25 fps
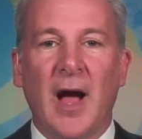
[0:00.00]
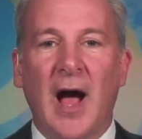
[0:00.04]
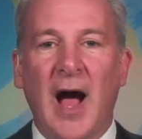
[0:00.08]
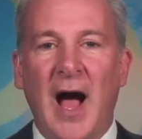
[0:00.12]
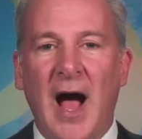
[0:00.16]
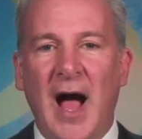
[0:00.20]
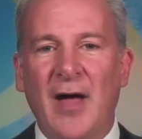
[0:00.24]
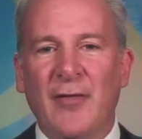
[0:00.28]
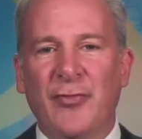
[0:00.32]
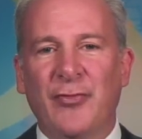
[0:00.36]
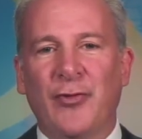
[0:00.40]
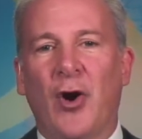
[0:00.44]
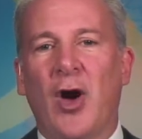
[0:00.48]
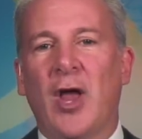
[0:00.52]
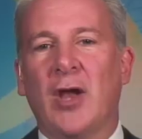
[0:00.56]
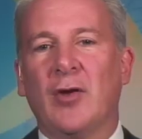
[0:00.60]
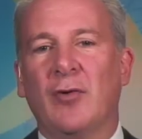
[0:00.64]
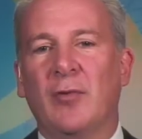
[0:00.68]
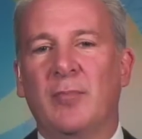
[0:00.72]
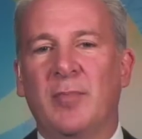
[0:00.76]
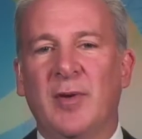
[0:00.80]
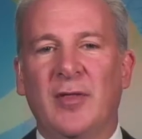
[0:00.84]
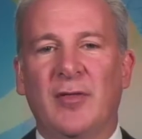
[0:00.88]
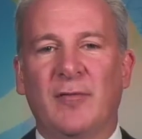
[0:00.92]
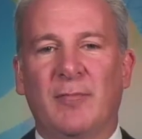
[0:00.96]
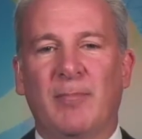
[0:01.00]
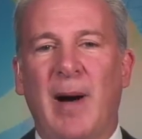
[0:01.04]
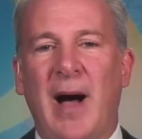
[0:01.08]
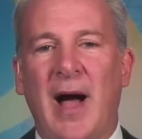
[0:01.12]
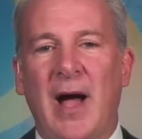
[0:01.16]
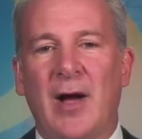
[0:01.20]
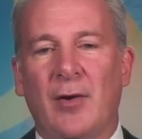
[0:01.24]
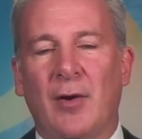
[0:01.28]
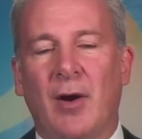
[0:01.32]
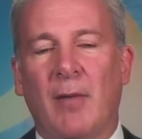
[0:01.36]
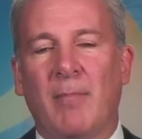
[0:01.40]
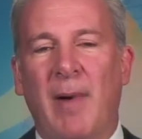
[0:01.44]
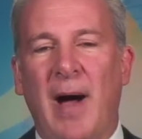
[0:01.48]
I thought it would be the
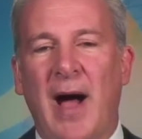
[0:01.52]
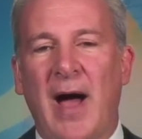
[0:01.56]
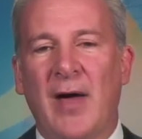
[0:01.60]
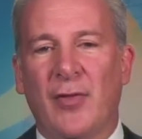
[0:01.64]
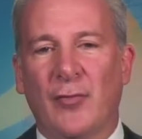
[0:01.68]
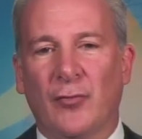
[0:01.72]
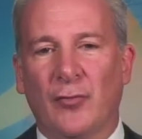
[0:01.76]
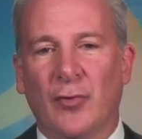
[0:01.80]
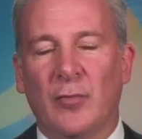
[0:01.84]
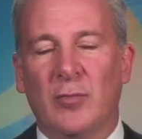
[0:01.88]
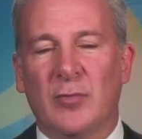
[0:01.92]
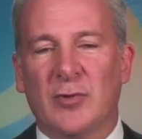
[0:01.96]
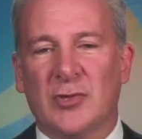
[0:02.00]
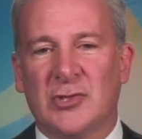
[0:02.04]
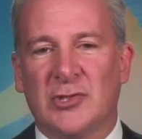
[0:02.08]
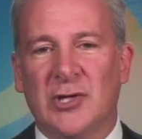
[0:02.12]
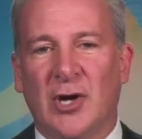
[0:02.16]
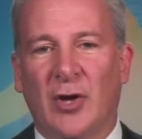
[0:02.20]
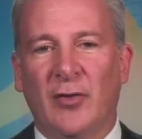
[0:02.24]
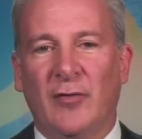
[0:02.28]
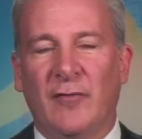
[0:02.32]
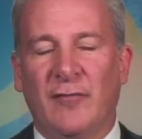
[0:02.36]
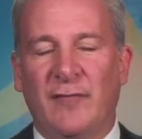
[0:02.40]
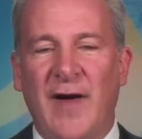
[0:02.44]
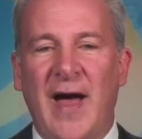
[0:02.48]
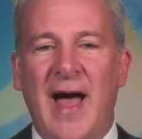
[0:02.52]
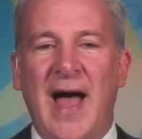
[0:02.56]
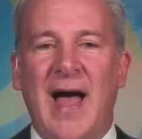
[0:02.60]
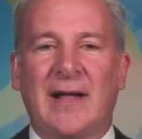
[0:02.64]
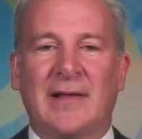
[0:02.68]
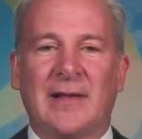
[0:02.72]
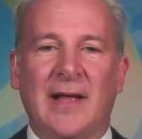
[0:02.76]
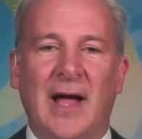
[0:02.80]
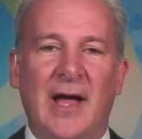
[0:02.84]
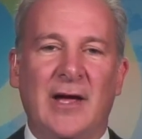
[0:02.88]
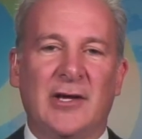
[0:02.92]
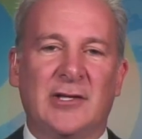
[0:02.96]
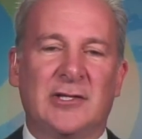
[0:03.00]
buy, uh, buy the rumor, sell the
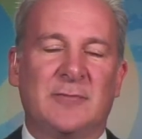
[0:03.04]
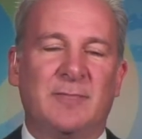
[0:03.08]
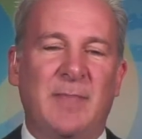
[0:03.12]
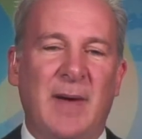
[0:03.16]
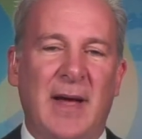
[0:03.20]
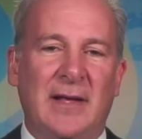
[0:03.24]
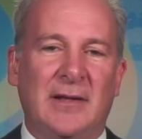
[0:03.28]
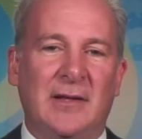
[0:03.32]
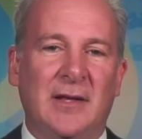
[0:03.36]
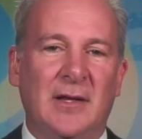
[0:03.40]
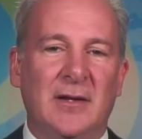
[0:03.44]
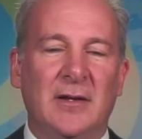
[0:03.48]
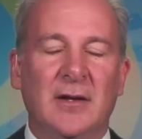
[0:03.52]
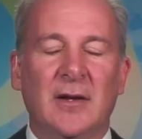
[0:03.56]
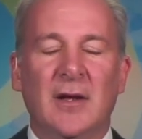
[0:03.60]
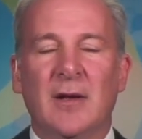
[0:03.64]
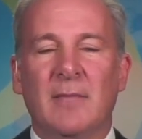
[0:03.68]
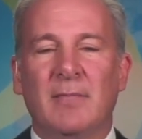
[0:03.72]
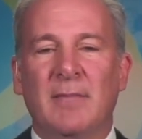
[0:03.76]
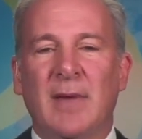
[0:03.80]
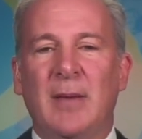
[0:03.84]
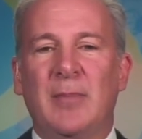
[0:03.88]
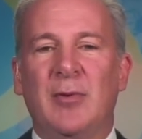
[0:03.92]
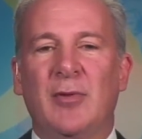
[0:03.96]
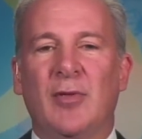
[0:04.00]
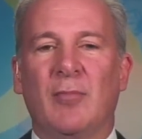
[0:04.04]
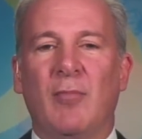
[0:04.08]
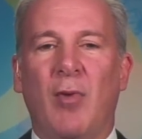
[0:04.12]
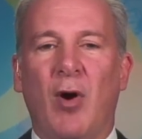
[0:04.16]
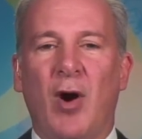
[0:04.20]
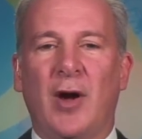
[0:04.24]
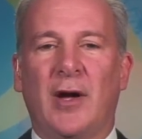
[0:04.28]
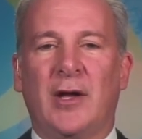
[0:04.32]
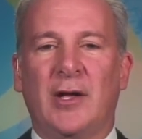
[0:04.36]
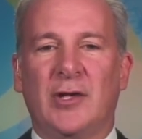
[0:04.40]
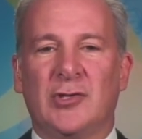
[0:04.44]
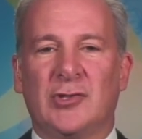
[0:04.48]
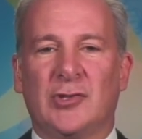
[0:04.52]
fact. I expected maybe the
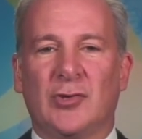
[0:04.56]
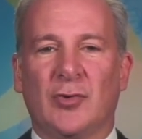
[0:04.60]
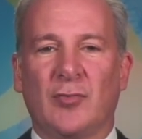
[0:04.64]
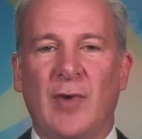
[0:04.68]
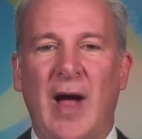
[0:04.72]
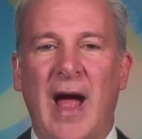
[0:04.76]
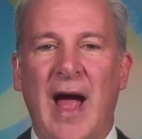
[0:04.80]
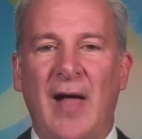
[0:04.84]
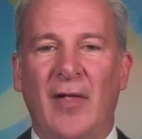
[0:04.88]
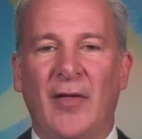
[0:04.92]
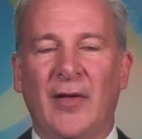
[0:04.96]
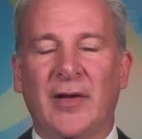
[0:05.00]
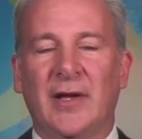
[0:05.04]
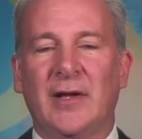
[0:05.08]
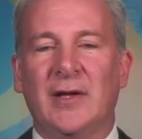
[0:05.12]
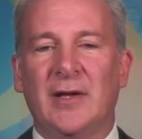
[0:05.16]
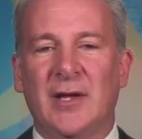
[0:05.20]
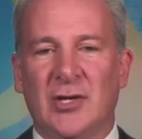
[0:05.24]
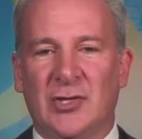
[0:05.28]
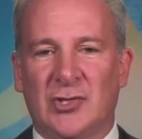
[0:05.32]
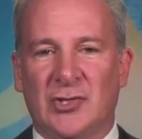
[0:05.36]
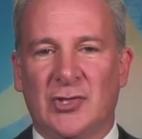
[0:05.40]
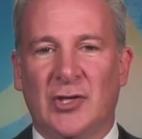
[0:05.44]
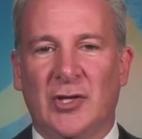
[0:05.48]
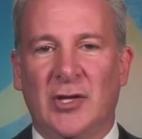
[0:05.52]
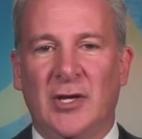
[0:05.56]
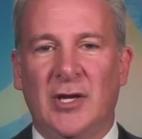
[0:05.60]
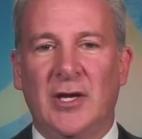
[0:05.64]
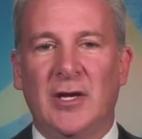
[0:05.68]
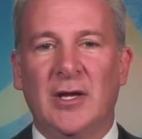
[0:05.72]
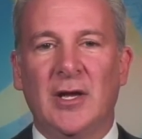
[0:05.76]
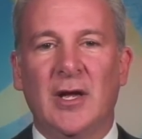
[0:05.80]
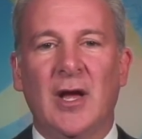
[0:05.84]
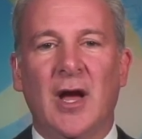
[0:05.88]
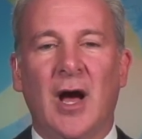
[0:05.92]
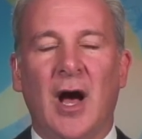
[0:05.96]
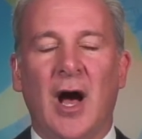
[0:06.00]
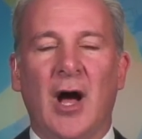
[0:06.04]
markets to rally
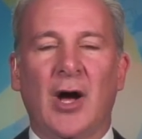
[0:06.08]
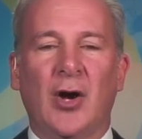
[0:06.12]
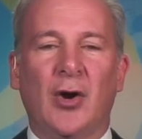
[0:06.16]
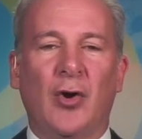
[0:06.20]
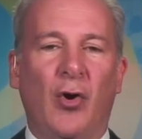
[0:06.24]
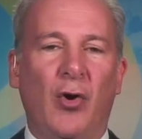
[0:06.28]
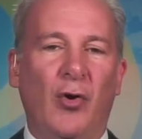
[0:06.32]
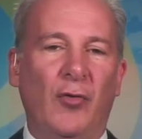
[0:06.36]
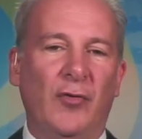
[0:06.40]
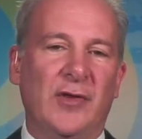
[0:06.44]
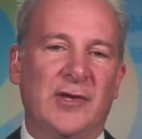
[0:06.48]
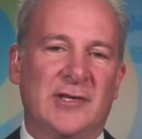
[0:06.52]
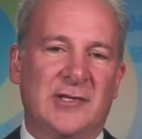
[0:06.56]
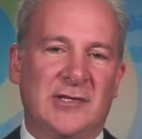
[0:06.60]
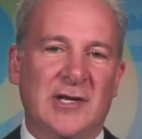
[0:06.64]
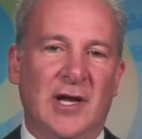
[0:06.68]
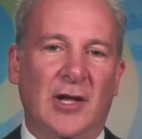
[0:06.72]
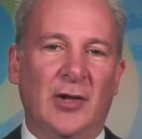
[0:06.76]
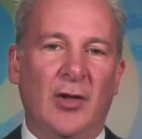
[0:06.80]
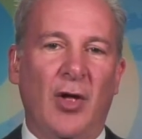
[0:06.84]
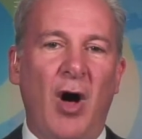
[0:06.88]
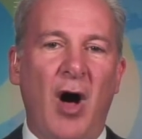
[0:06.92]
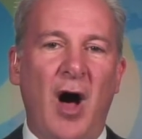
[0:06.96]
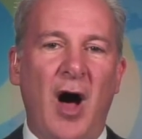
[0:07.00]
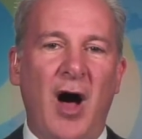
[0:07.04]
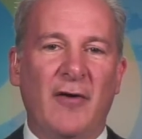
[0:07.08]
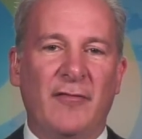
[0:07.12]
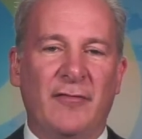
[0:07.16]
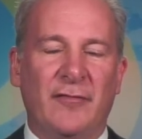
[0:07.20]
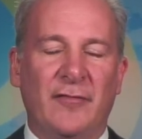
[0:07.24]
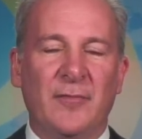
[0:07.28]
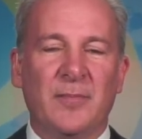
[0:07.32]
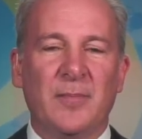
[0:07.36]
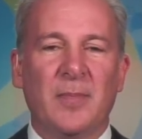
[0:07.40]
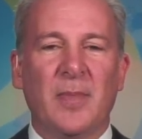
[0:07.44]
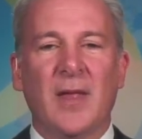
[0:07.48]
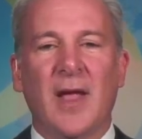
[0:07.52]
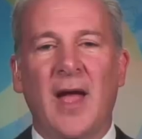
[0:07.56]
initially, uh, gold to sell off,
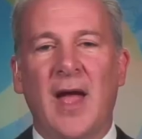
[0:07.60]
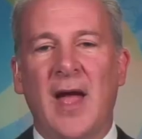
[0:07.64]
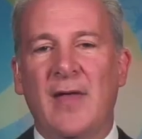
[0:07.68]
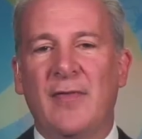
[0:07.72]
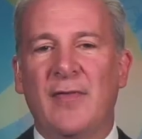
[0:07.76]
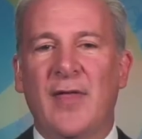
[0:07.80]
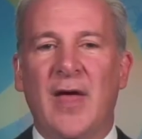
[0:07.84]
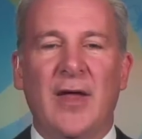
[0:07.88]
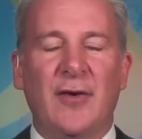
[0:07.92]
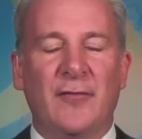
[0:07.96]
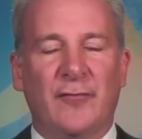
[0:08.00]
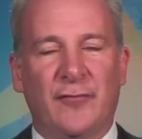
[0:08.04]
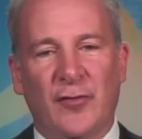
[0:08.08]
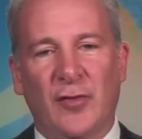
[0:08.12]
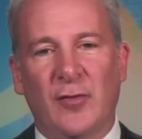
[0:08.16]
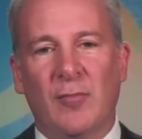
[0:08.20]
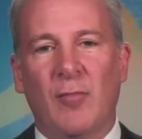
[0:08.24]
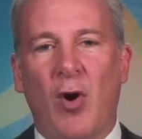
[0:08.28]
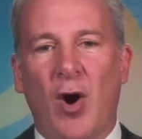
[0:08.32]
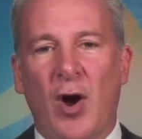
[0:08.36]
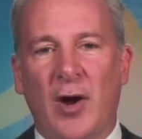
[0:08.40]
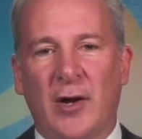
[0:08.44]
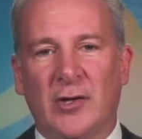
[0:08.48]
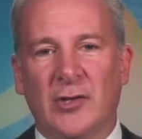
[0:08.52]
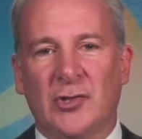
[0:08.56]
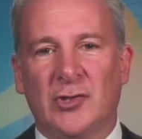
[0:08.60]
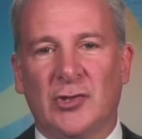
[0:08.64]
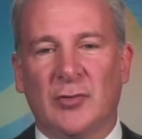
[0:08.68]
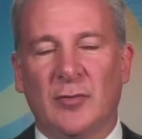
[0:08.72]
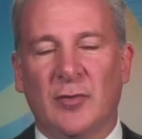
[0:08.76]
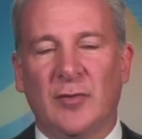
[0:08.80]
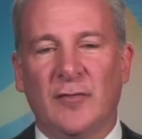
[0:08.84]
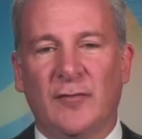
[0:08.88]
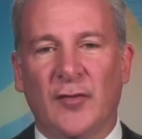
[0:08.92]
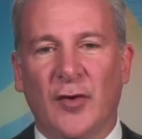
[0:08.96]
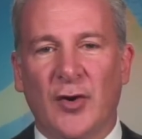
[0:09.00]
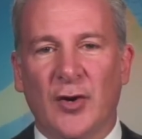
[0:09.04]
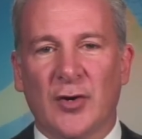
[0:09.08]
and then for the markets to
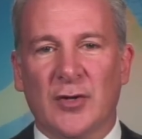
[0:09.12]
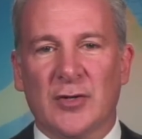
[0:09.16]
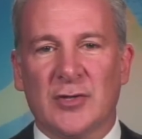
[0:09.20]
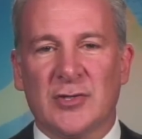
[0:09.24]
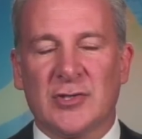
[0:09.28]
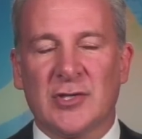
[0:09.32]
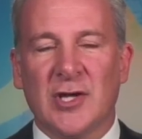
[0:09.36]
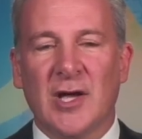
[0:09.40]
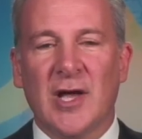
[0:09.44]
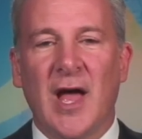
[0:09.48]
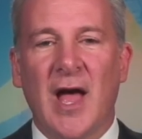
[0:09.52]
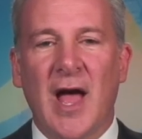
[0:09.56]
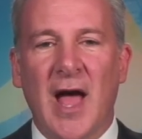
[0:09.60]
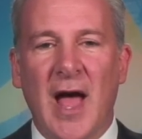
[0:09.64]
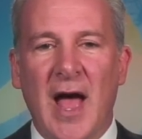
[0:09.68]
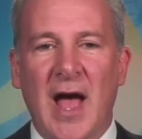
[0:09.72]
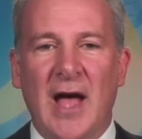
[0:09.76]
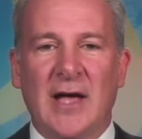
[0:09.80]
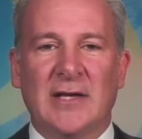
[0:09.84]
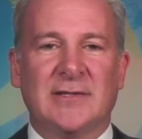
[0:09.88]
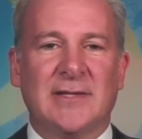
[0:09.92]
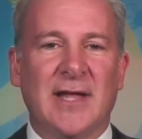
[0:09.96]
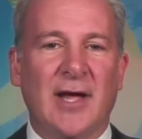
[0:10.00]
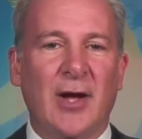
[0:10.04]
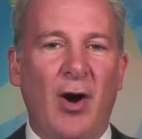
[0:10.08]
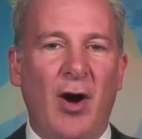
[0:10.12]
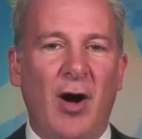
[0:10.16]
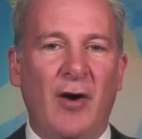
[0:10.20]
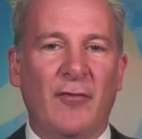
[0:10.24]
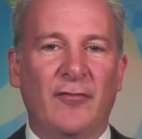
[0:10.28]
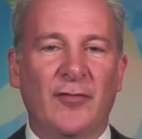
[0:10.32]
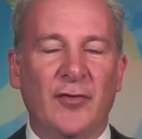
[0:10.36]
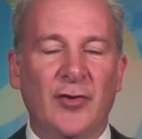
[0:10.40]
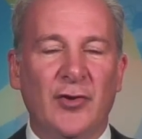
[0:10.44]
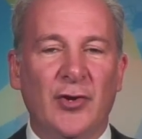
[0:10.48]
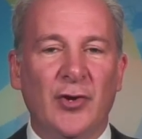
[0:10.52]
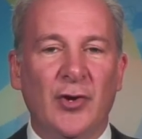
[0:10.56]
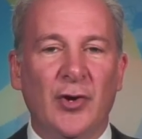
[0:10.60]
reverse as they
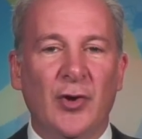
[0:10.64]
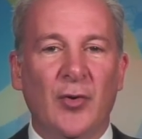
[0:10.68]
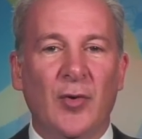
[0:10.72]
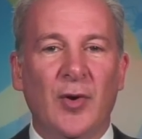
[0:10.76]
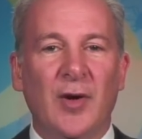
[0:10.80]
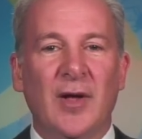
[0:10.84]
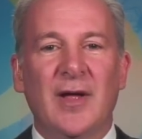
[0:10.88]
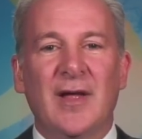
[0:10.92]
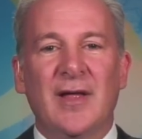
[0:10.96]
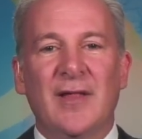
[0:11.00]
often do.